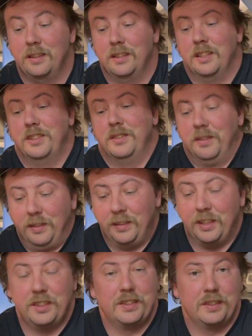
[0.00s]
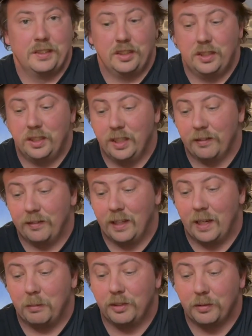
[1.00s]
this shift
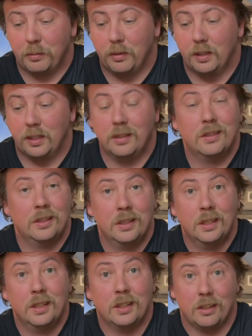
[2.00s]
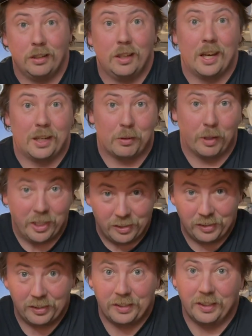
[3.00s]
knob has won a lot of
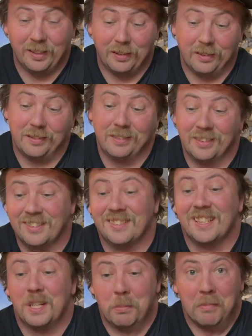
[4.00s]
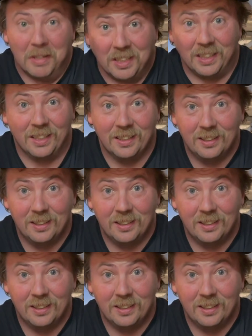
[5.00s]
races and a lot of money.